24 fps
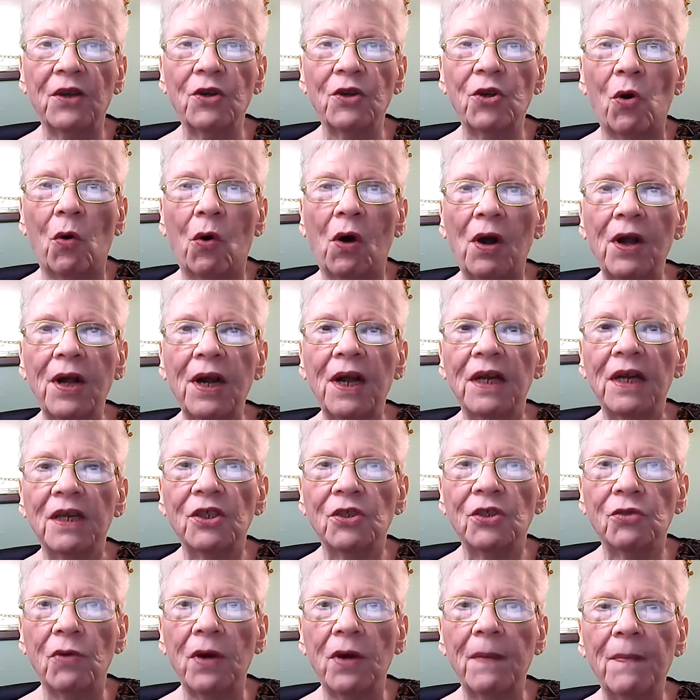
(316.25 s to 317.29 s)
Nord
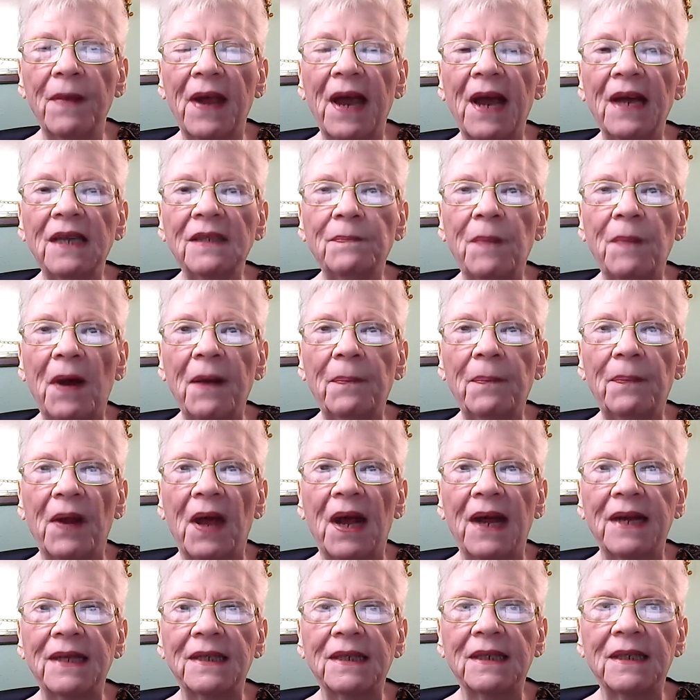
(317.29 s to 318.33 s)
Stream gas
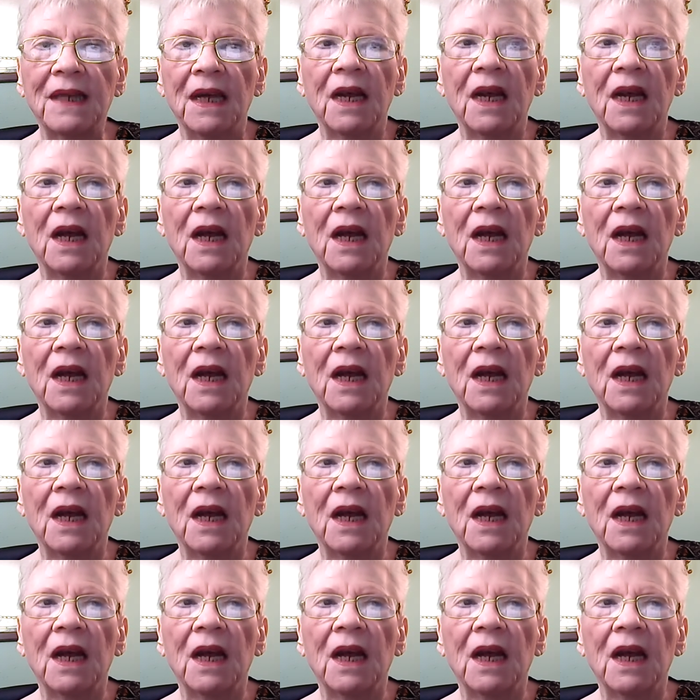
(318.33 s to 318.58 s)
pipelines